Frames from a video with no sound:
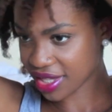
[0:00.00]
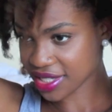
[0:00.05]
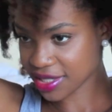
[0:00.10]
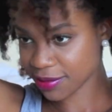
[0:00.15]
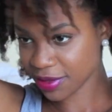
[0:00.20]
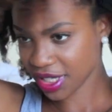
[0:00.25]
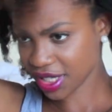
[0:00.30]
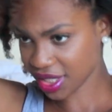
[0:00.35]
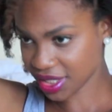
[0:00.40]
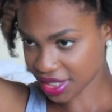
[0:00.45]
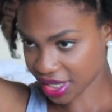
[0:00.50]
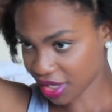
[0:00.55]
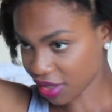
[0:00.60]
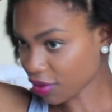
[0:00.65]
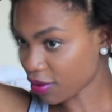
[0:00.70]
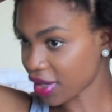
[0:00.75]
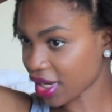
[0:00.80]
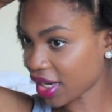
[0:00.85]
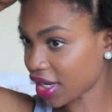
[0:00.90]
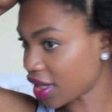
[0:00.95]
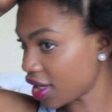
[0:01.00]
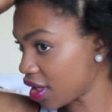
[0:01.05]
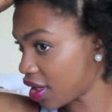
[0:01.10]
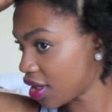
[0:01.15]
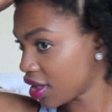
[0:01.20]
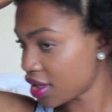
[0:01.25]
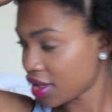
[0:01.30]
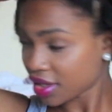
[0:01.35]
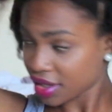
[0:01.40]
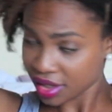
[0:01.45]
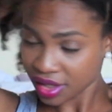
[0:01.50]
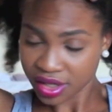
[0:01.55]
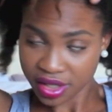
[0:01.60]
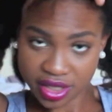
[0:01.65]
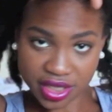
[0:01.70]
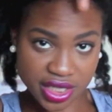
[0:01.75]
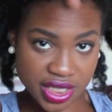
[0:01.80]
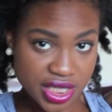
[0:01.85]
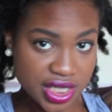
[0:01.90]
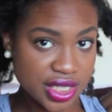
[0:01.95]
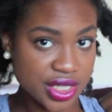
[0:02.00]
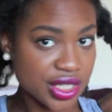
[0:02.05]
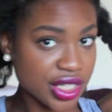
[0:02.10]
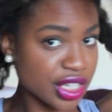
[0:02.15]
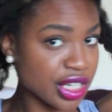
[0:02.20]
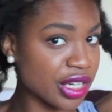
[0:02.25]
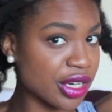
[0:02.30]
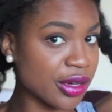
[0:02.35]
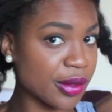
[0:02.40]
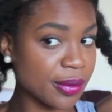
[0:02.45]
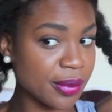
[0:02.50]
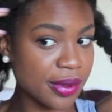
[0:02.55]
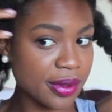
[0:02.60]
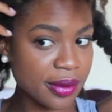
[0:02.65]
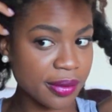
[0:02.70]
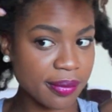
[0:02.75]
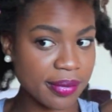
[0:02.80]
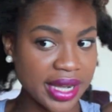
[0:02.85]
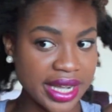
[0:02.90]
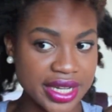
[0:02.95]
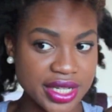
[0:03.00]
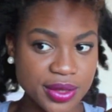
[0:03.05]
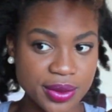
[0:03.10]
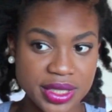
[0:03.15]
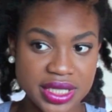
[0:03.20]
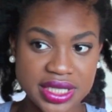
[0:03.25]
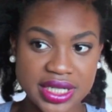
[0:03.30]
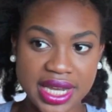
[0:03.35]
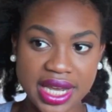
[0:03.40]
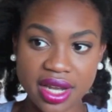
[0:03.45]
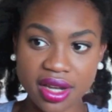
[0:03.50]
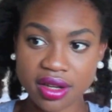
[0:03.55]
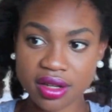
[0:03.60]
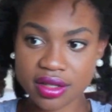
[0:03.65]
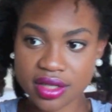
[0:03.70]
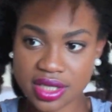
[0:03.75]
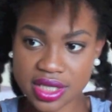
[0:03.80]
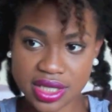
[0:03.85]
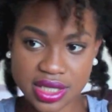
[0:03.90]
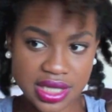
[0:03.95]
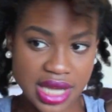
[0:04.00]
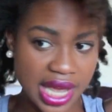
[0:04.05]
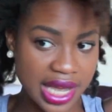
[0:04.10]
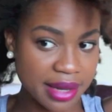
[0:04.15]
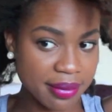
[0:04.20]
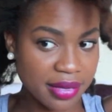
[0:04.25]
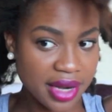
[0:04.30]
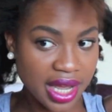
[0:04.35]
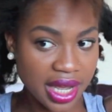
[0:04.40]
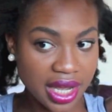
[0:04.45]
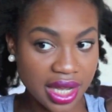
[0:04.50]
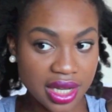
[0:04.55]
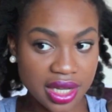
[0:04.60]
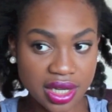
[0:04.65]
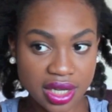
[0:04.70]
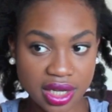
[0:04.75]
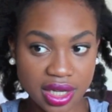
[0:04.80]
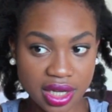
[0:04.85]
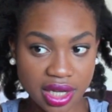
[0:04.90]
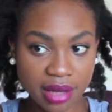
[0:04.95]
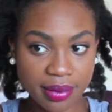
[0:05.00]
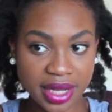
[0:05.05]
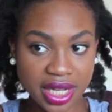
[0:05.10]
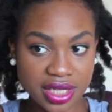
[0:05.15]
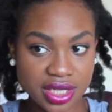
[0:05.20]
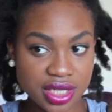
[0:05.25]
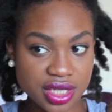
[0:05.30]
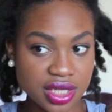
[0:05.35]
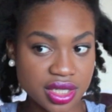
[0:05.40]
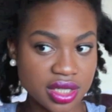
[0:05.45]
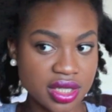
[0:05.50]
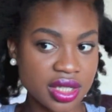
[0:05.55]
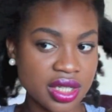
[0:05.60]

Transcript: this because I don't want to disturb my twist out, since I'm not about to